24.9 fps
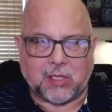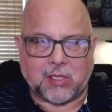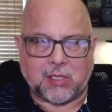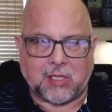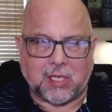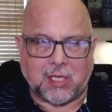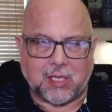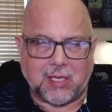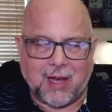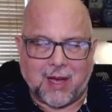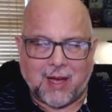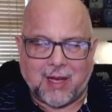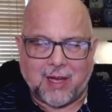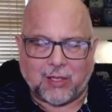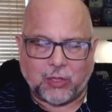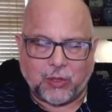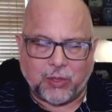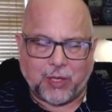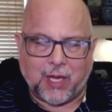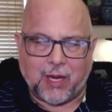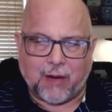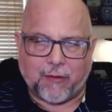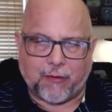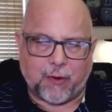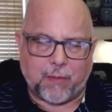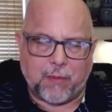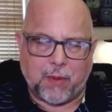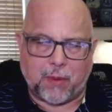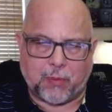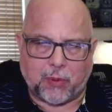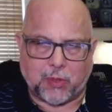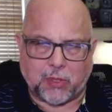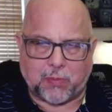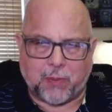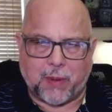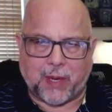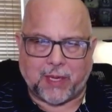not look at it from the
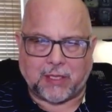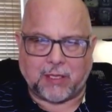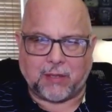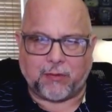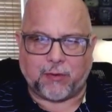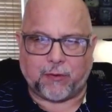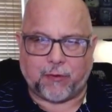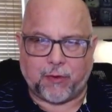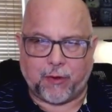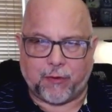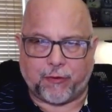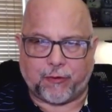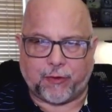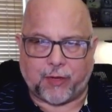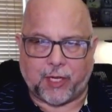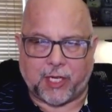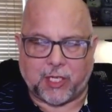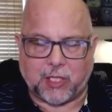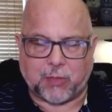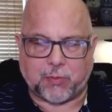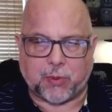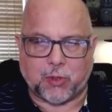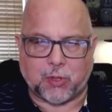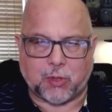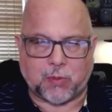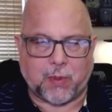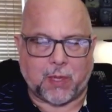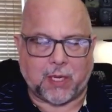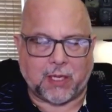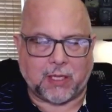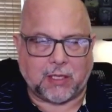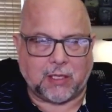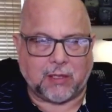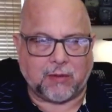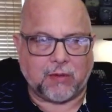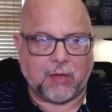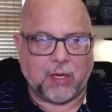perspective of the flesh
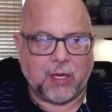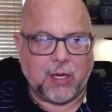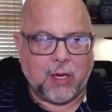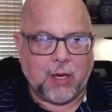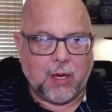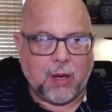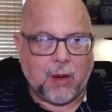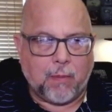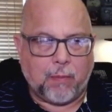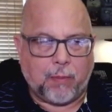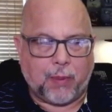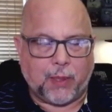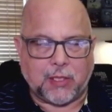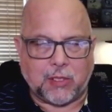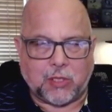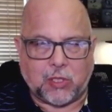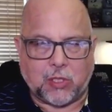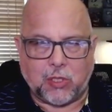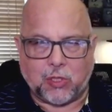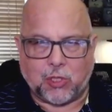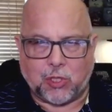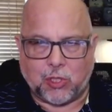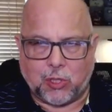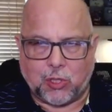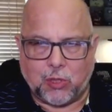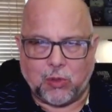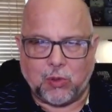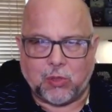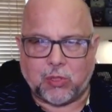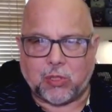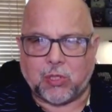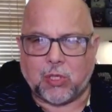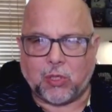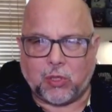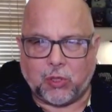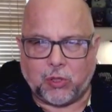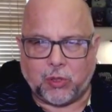perspective, but to choose
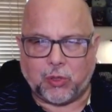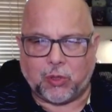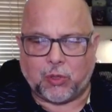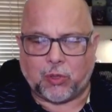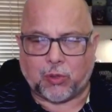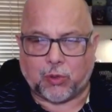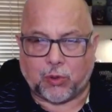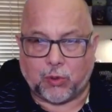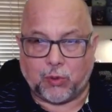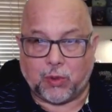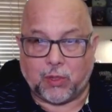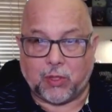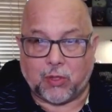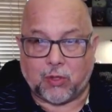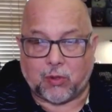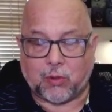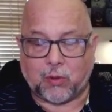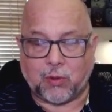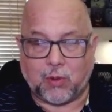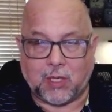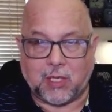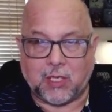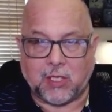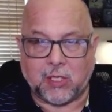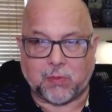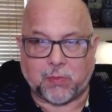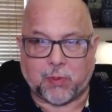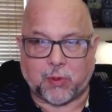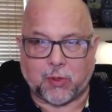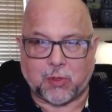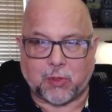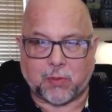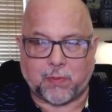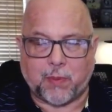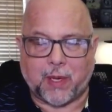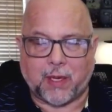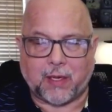to look through it through his
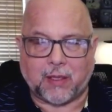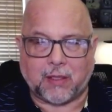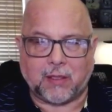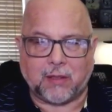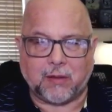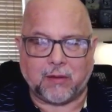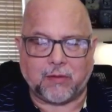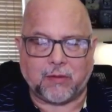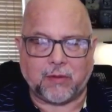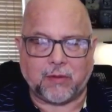perspective.